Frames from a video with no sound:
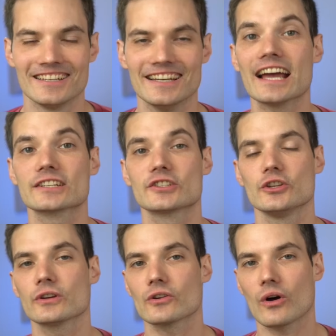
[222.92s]
Next,
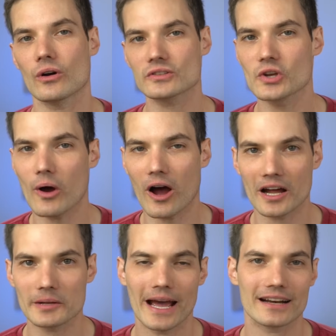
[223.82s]
you can also
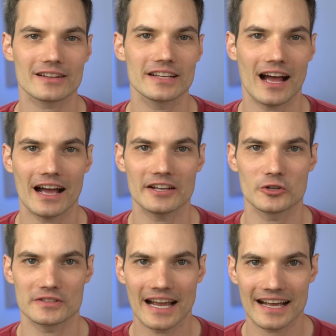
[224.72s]
automatically hide
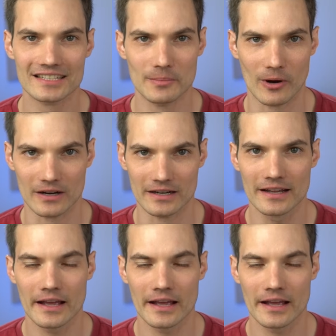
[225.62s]
your taskbar.